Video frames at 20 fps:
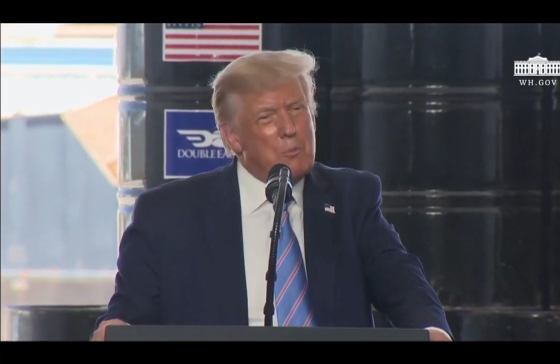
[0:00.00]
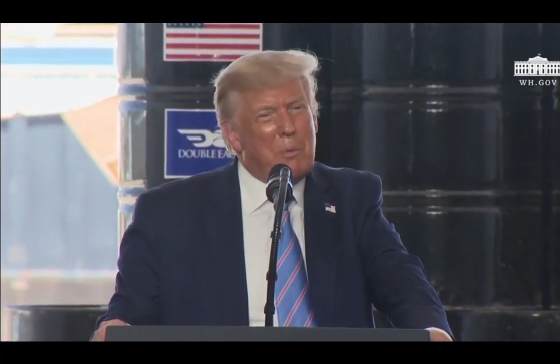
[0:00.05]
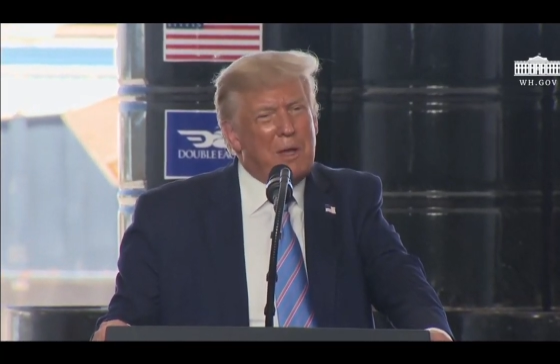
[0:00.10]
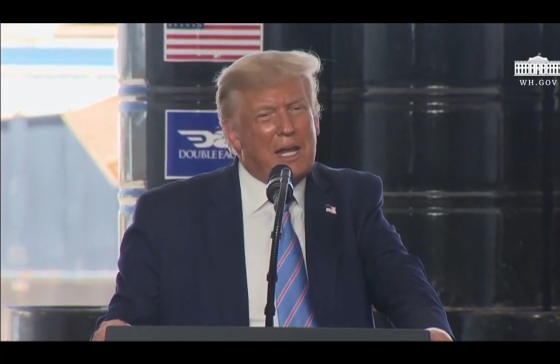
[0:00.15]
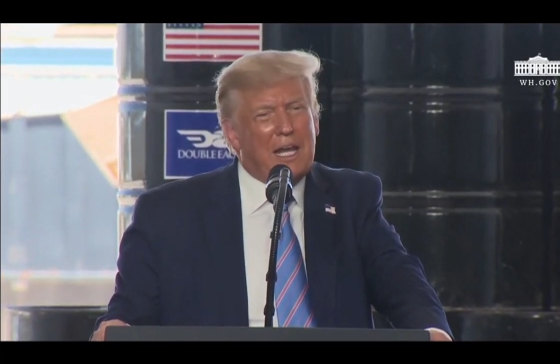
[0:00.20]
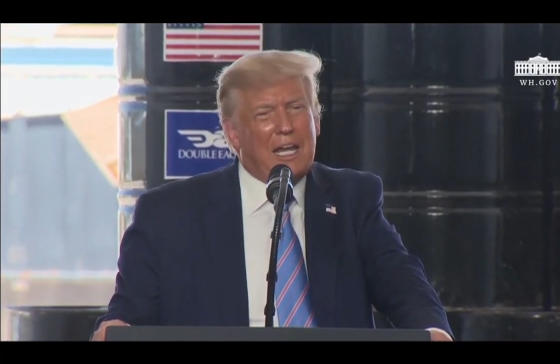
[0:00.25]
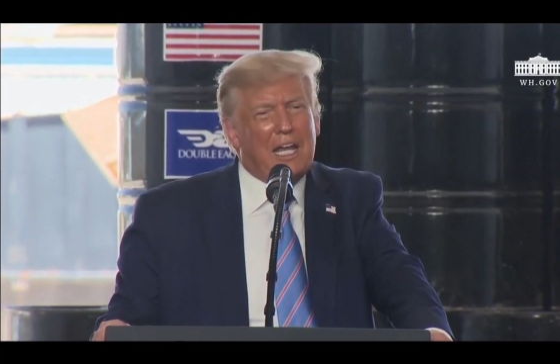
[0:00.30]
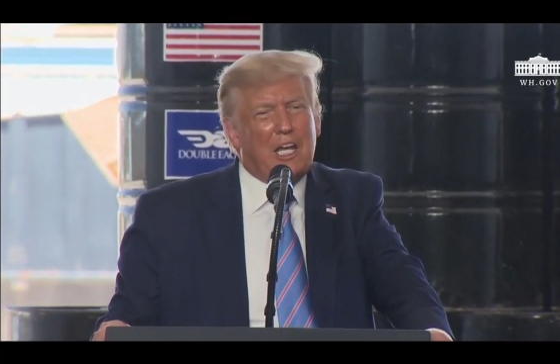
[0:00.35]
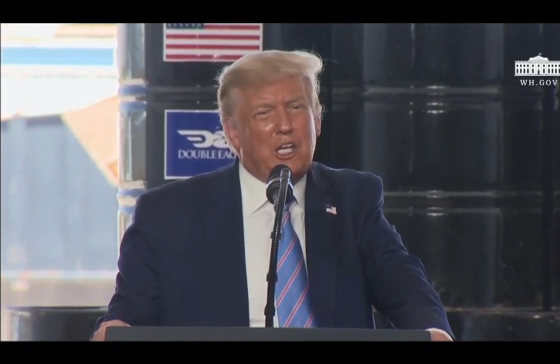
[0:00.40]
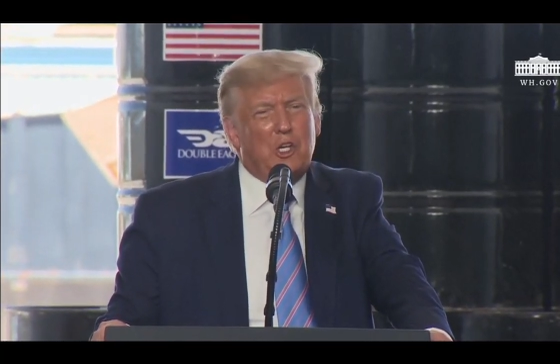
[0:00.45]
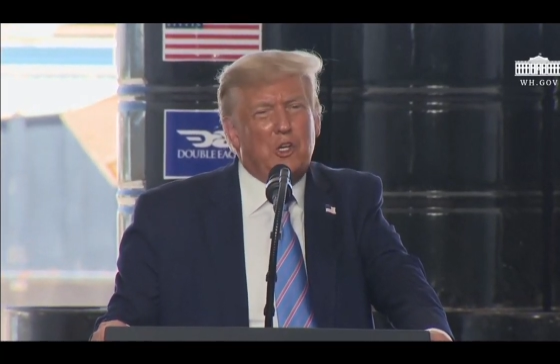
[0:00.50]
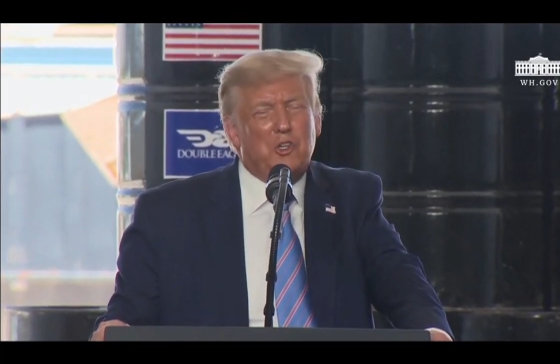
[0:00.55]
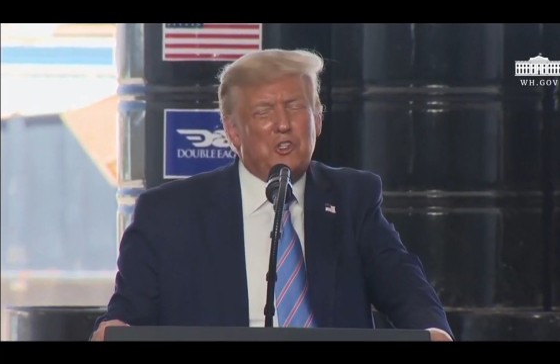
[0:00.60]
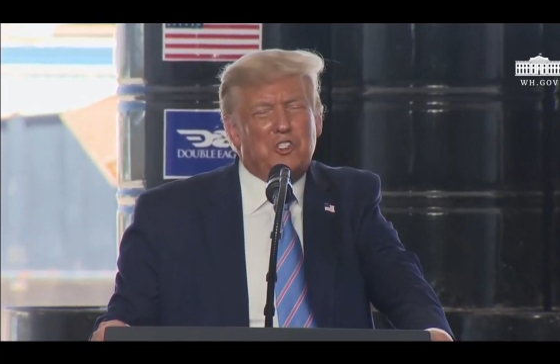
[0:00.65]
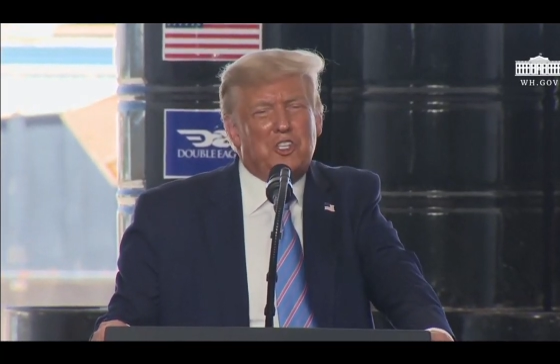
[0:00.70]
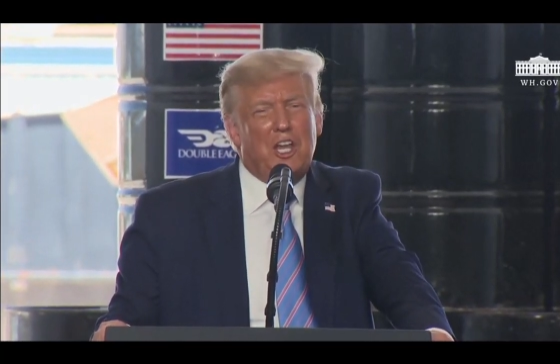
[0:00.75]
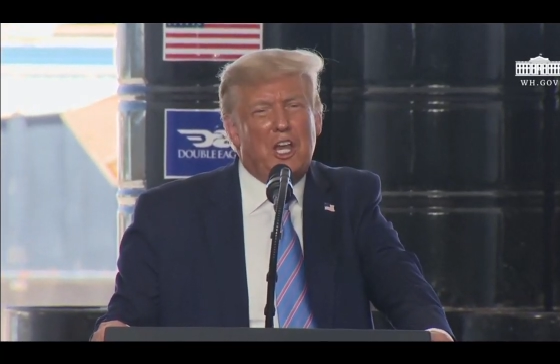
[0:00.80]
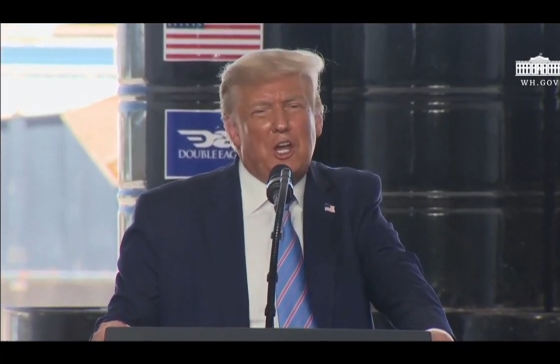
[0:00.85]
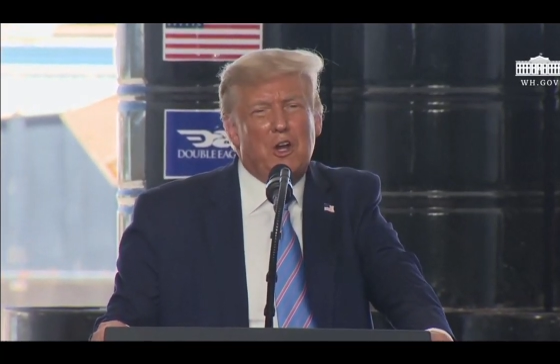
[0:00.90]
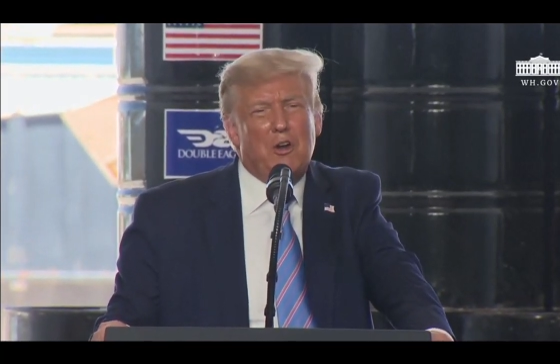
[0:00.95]
better get
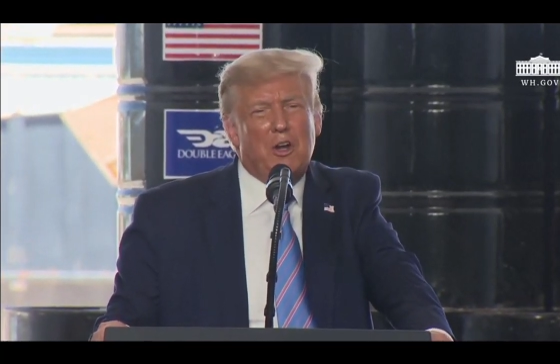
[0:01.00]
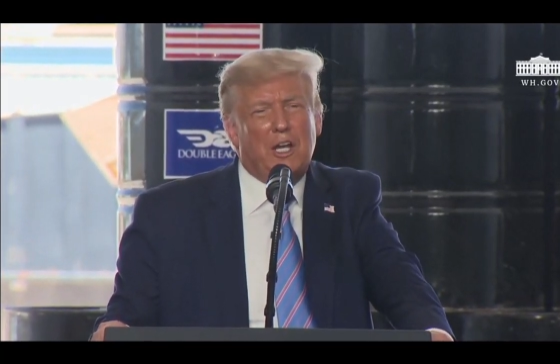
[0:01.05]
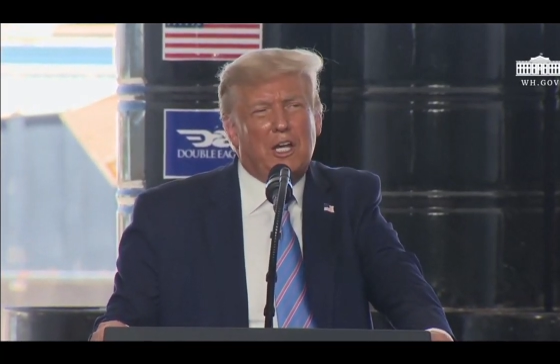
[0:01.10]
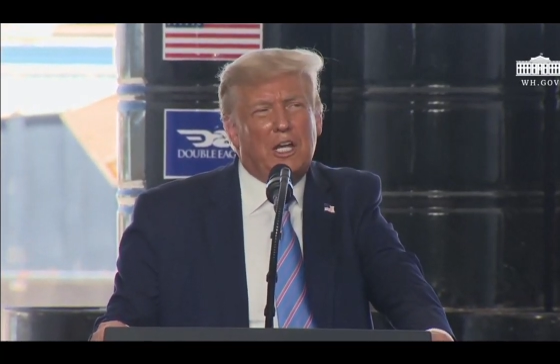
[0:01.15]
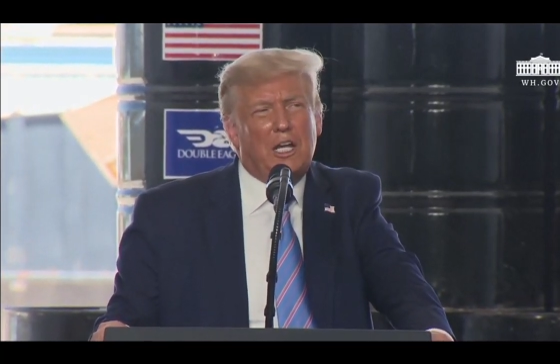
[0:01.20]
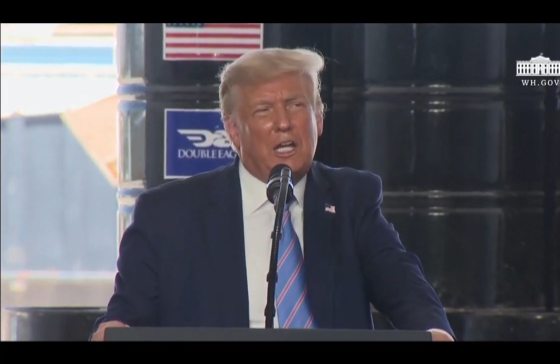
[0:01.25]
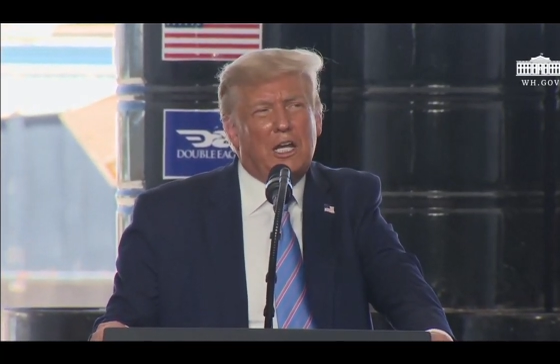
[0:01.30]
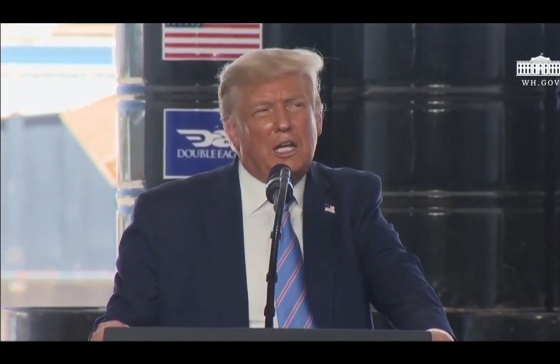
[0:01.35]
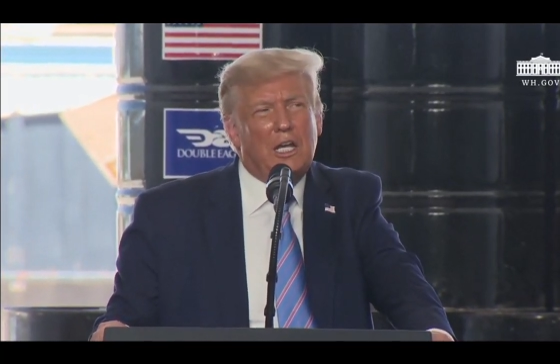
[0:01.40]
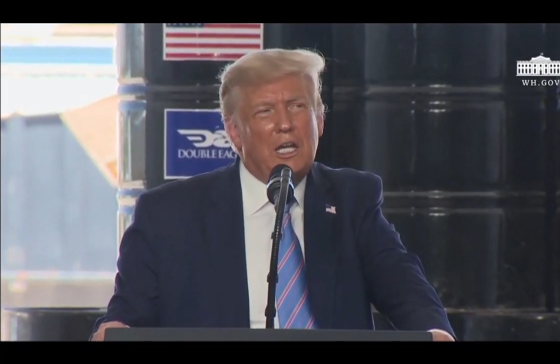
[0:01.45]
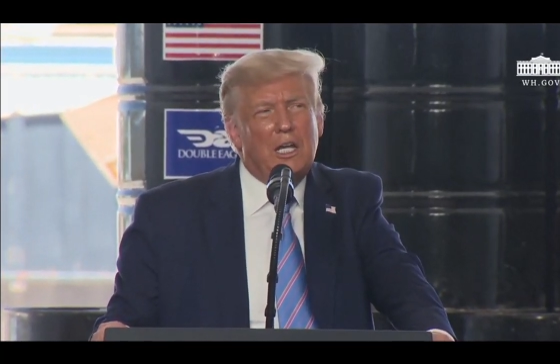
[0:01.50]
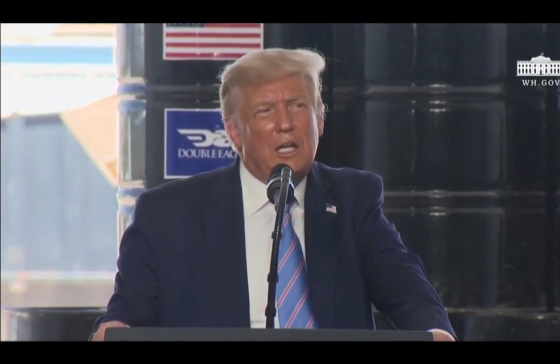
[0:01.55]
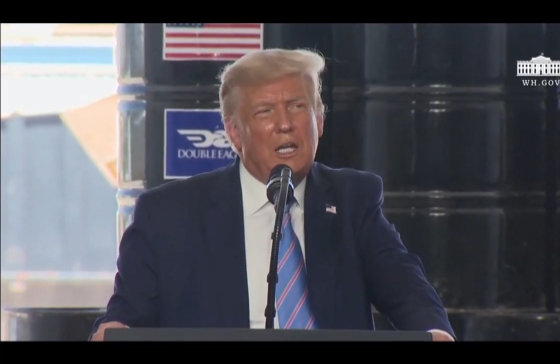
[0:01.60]
used to hearing it,